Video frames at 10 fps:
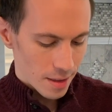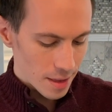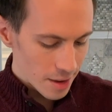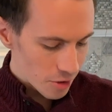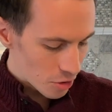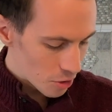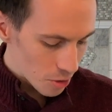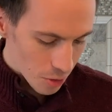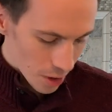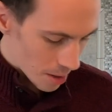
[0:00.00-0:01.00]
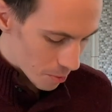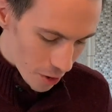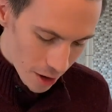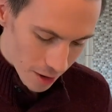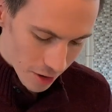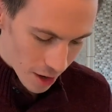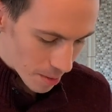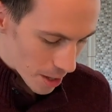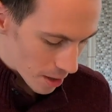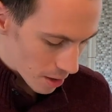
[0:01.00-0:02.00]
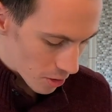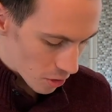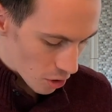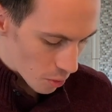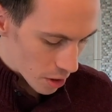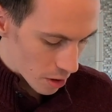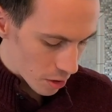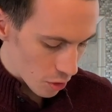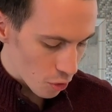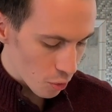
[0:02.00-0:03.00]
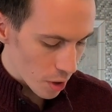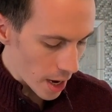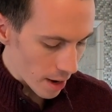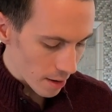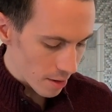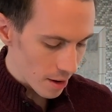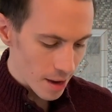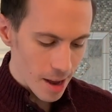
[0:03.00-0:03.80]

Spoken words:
These two I'm very excited about. Let's go with the Grand.